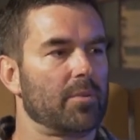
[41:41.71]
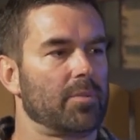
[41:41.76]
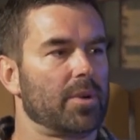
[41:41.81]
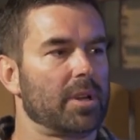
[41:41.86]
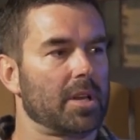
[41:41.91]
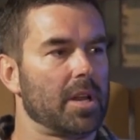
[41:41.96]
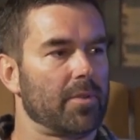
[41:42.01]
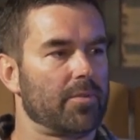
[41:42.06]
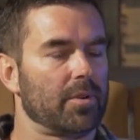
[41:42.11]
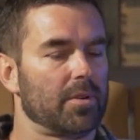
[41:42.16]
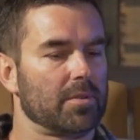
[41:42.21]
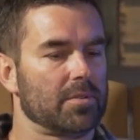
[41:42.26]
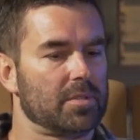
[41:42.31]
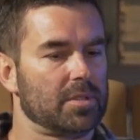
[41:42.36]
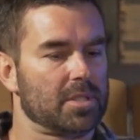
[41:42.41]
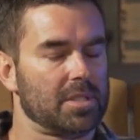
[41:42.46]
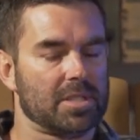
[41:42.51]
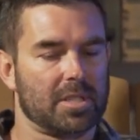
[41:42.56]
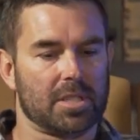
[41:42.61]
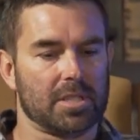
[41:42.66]
We
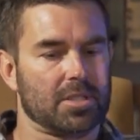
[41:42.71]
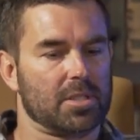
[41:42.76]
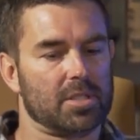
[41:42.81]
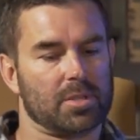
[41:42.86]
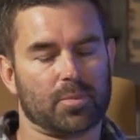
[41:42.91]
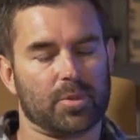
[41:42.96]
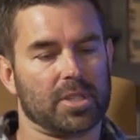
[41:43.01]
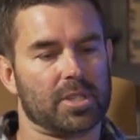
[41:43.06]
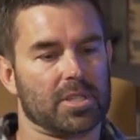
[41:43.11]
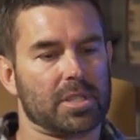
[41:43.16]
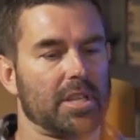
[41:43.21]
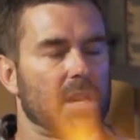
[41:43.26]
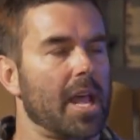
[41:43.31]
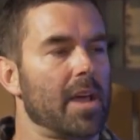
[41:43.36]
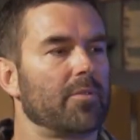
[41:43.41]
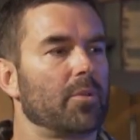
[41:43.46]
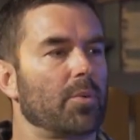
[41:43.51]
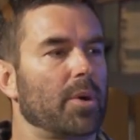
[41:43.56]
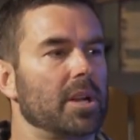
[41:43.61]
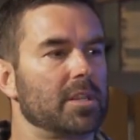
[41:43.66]
just didn't
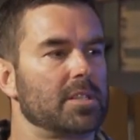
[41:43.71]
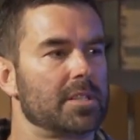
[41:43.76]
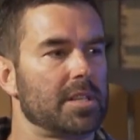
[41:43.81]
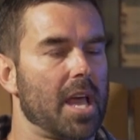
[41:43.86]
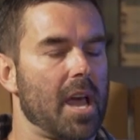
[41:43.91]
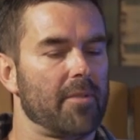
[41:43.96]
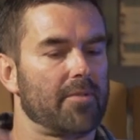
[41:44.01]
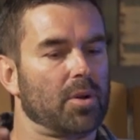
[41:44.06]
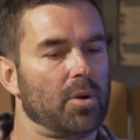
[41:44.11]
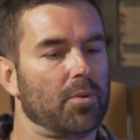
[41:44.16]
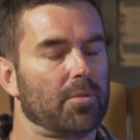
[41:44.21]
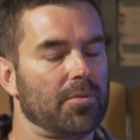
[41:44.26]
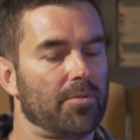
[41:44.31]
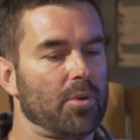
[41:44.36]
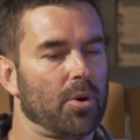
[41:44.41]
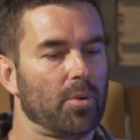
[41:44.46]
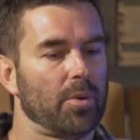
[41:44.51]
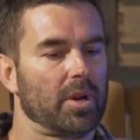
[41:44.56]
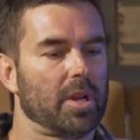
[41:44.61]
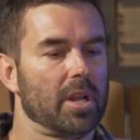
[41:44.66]
have the right staff going
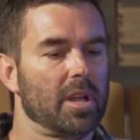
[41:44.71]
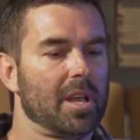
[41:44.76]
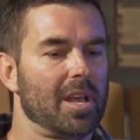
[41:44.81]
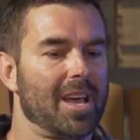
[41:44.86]
forward,